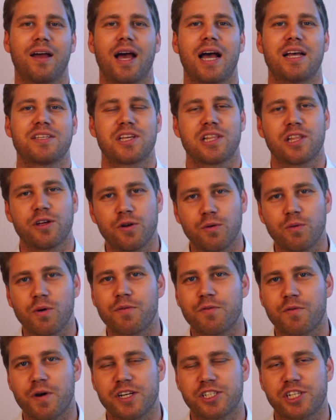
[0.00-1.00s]
As a little
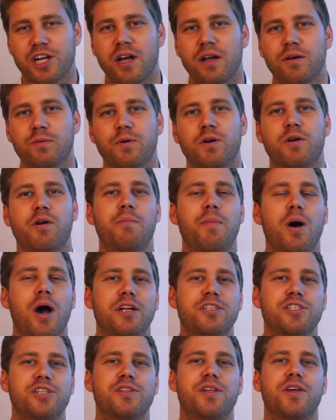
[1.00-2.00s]
refresher, we
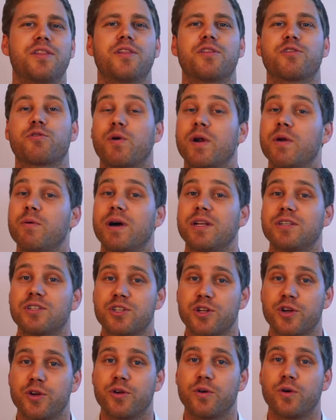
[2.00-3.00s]
remind you that the
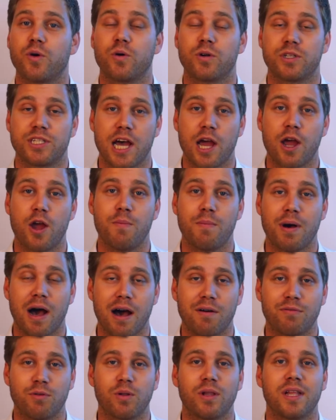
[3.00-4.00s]
312 Audeo
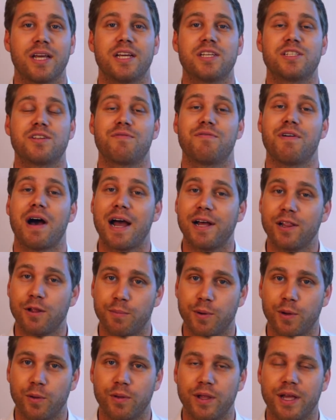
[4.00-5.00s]
Marvel is
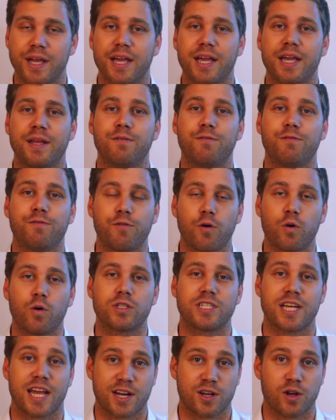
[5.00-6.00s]
available in 4
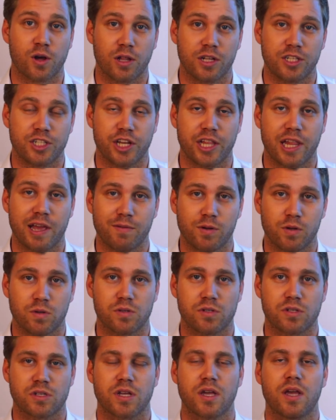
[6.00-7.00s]
technology
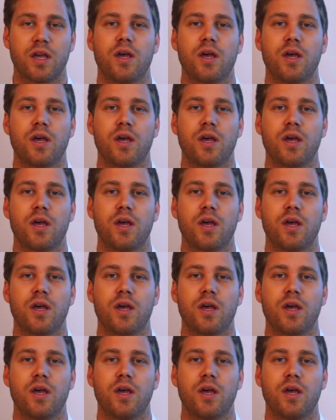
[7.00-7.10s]
levels,